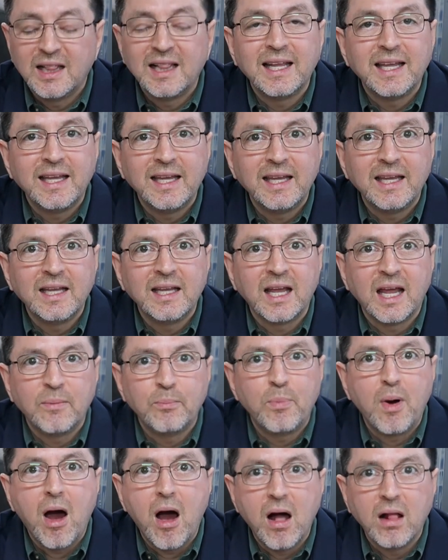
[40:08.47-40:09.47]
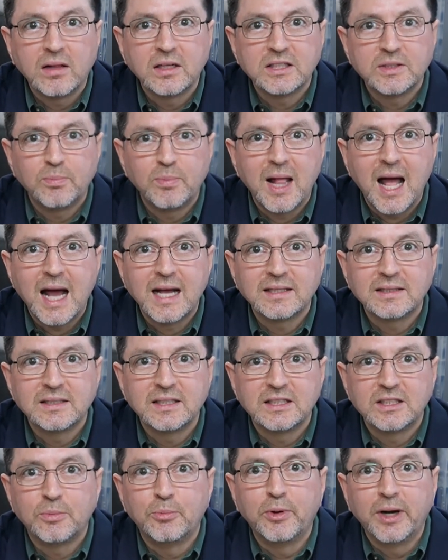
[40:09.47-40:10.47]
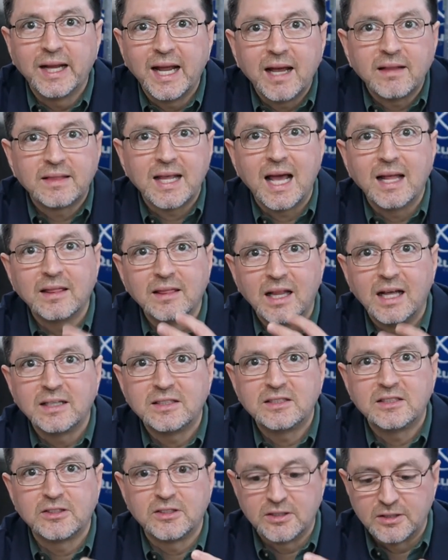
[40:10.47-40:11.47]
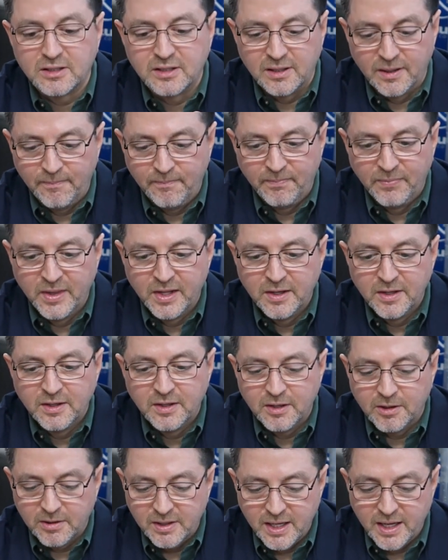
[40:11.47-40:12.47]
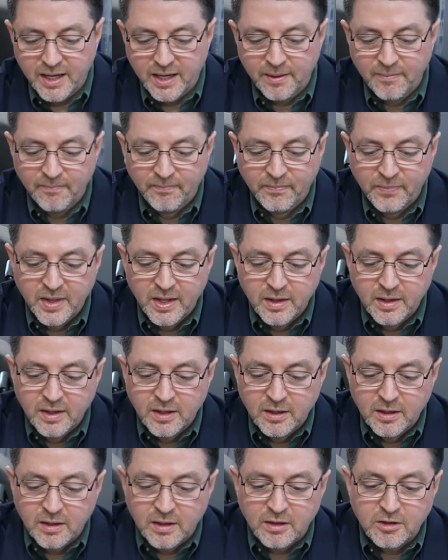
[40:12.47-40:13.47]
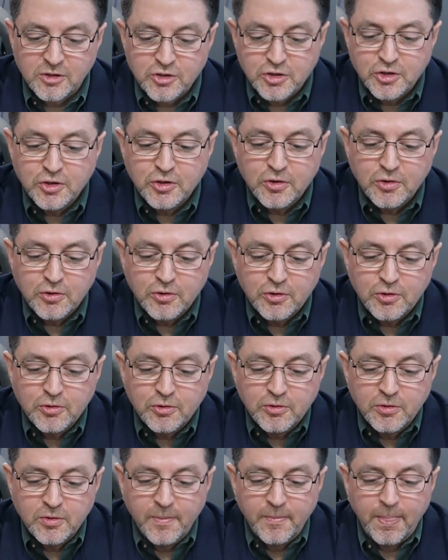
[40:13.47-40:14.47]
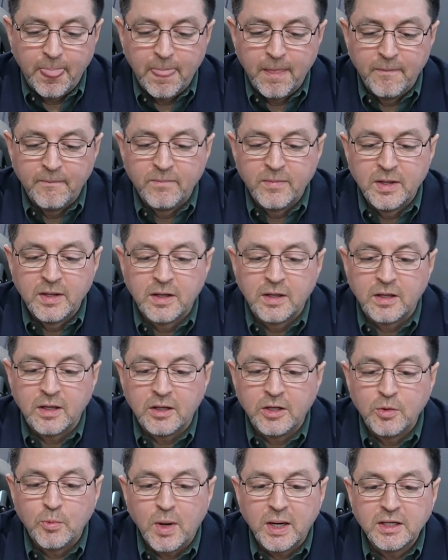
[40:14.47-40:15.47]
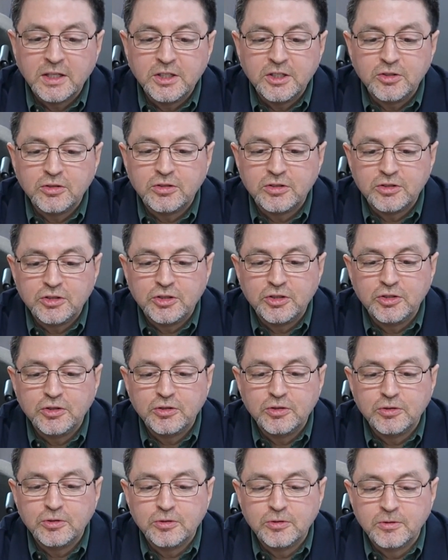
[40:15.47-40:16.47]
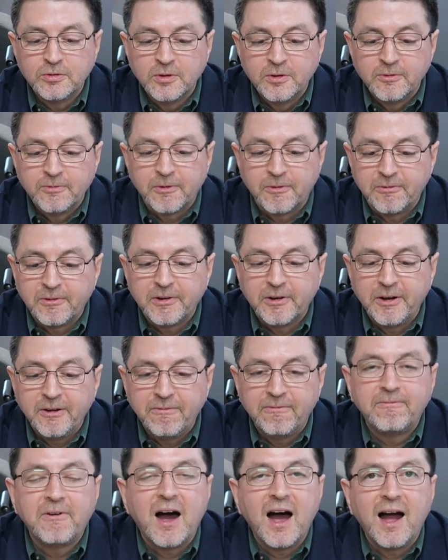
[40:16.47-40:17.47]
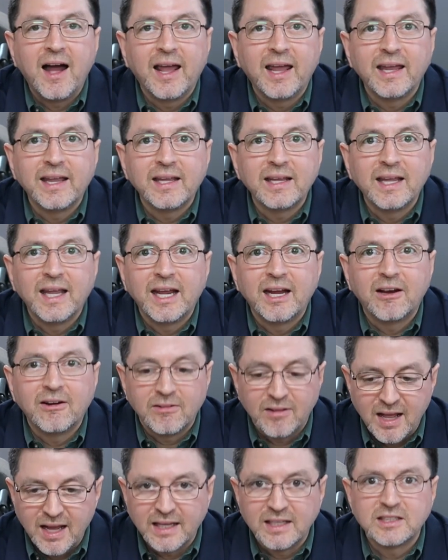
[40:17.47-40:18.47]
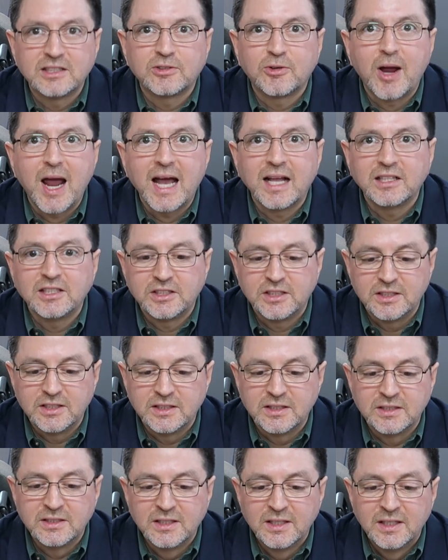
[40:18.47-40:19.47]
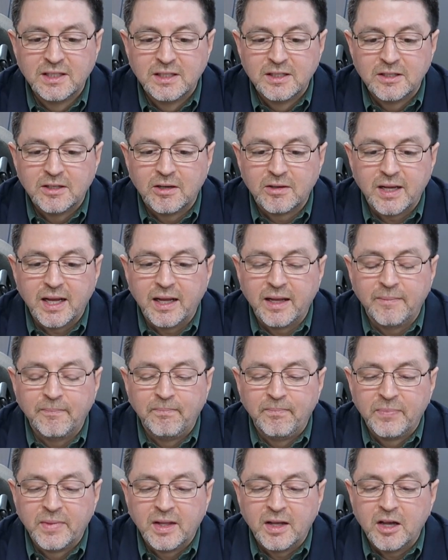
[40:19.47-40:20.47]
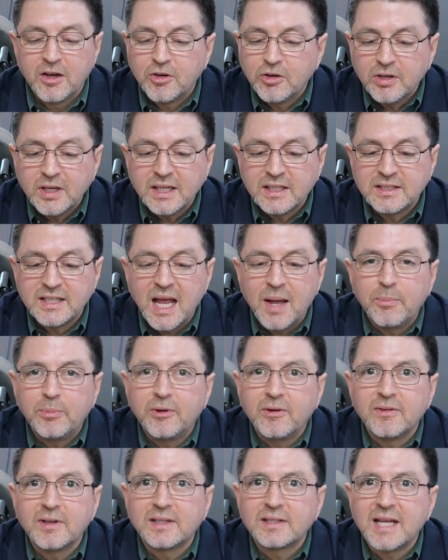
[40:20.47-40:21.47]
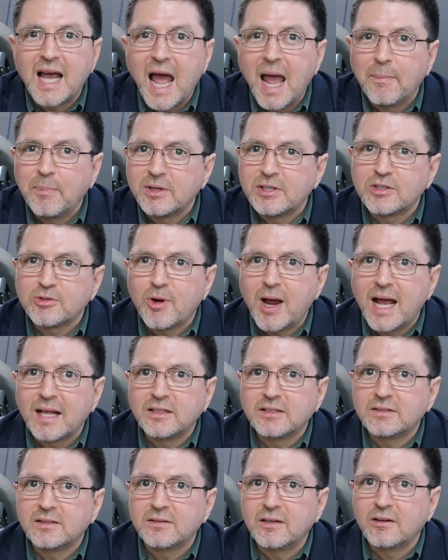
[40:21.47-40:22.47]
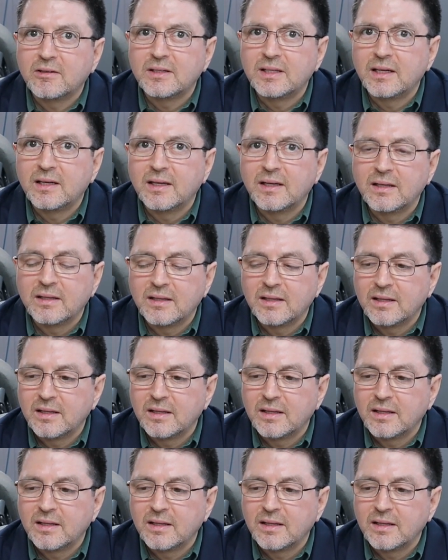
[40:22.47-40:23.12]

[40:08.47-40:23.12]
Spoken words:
clean and polish plastic to bring out that luster. Okay. 2, you want to use 2 for very fine hairline scratches. Okay. A good example of the type of scratch or the